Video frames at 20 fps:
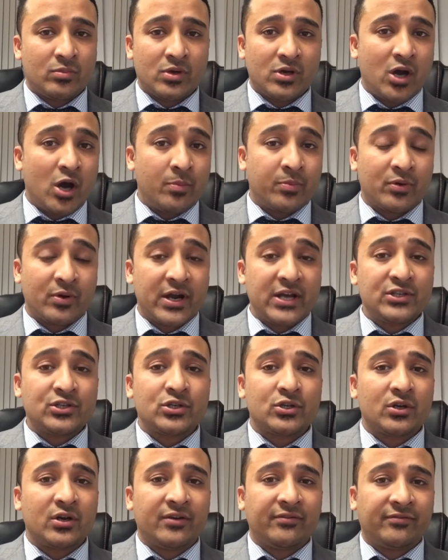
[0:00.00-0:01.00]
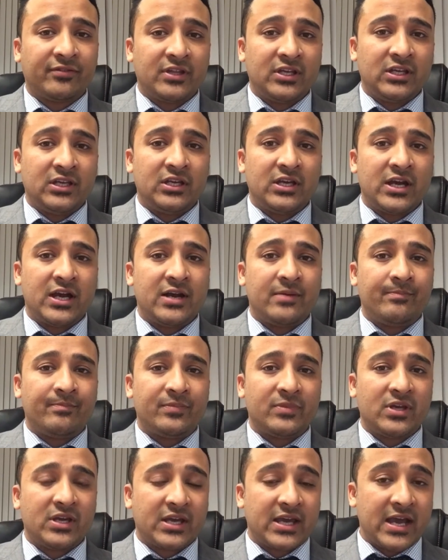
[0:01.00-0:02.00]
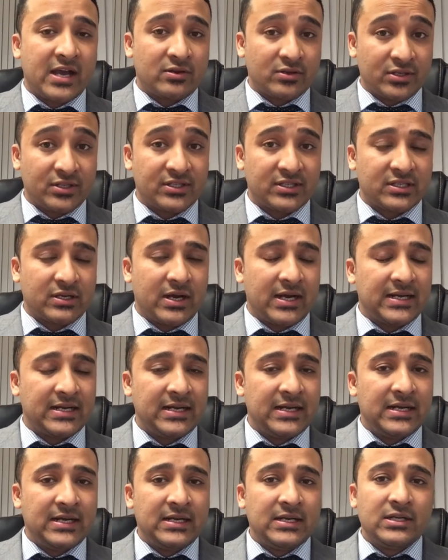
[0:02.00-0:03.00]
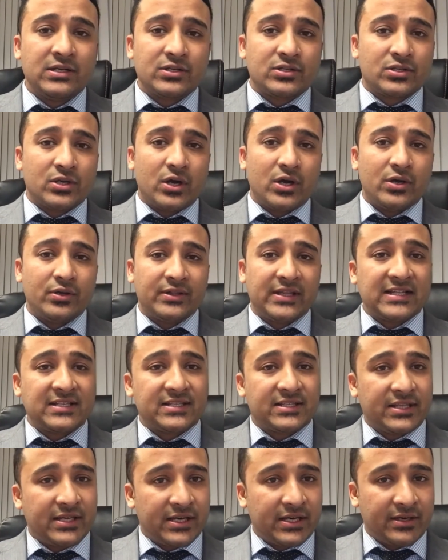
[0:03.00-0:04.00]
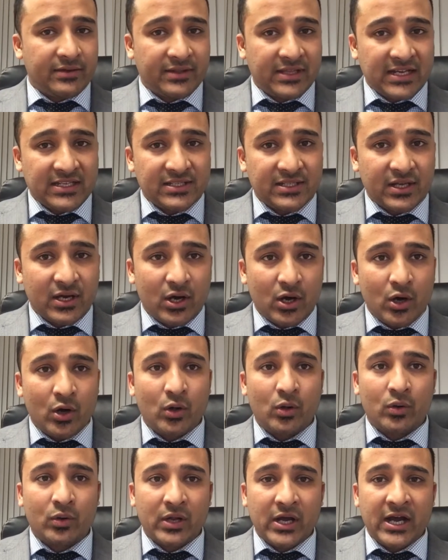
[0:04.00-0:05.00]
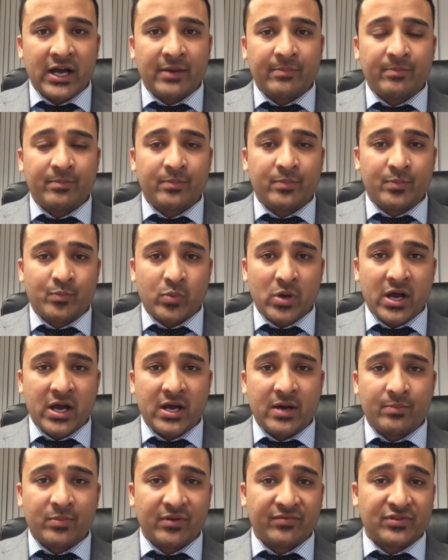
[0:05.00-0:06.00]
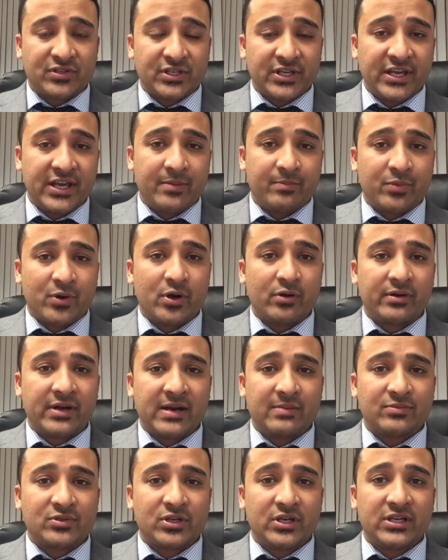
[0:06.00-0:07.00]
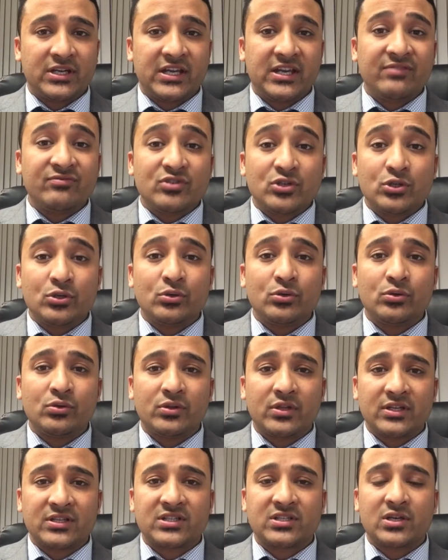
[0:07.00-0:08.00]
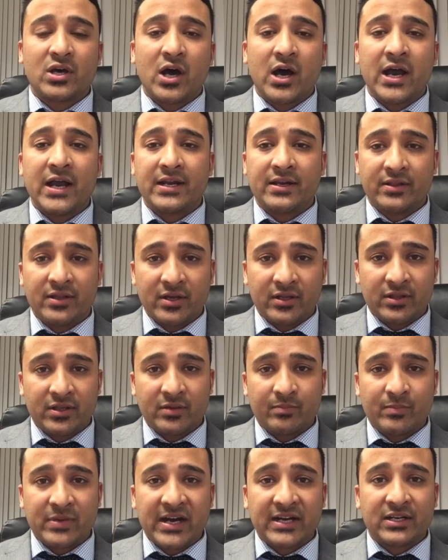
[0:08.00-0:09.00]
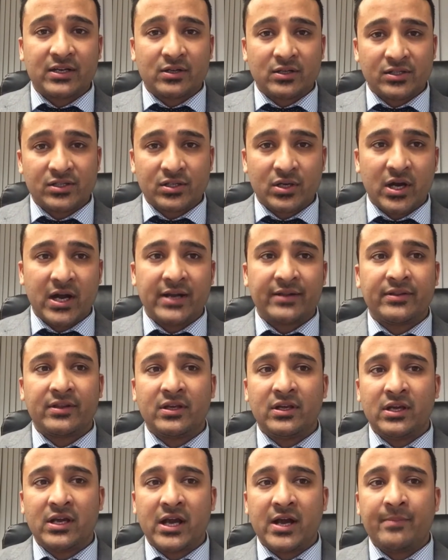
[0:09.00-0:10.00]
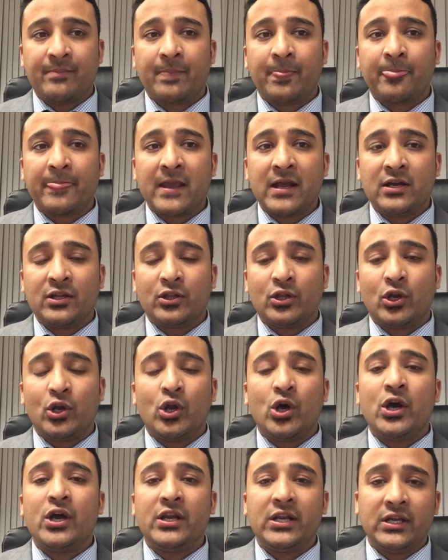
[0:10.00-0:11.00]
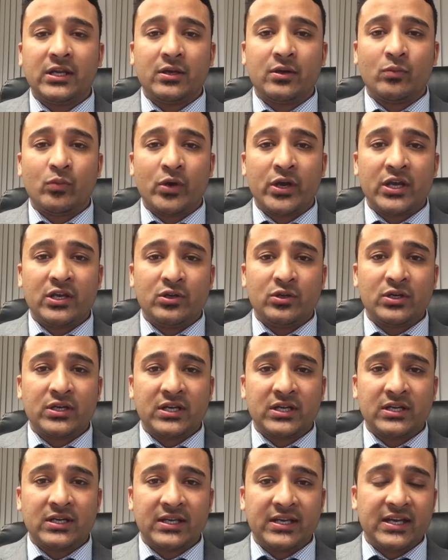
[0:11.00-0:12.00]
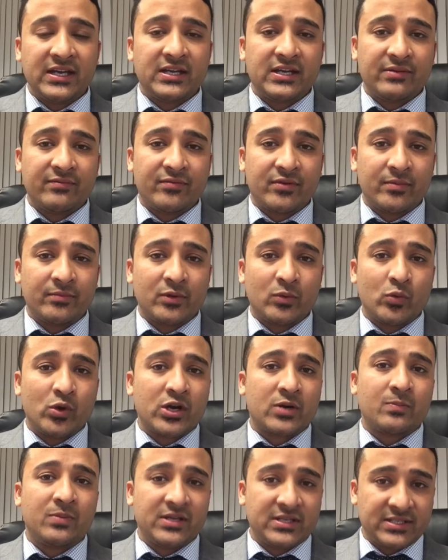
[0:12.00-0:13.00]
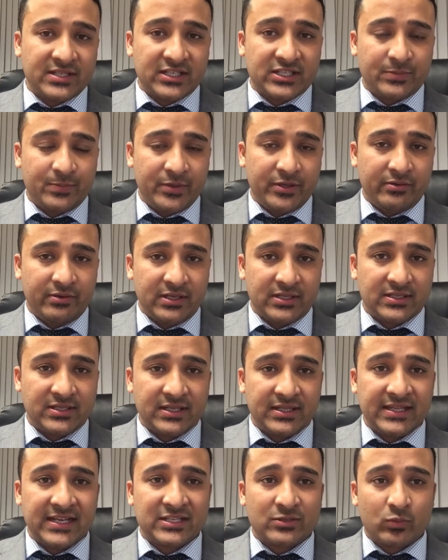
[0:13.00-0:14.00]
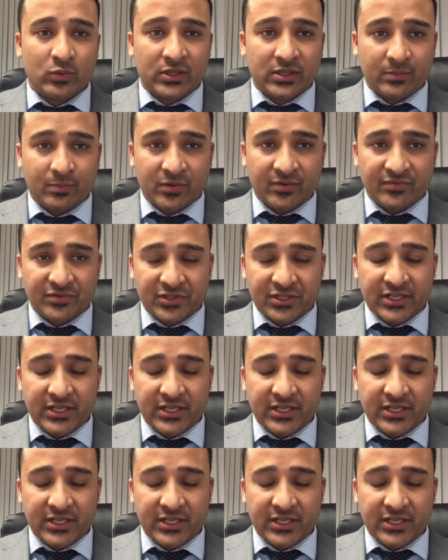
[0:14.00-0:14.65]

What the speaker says: operation of the accounting side. So that's the whole Professor Year program. So it gives you the side, the practical side, the learning where you can get from the workplace experience, and that's what the Professor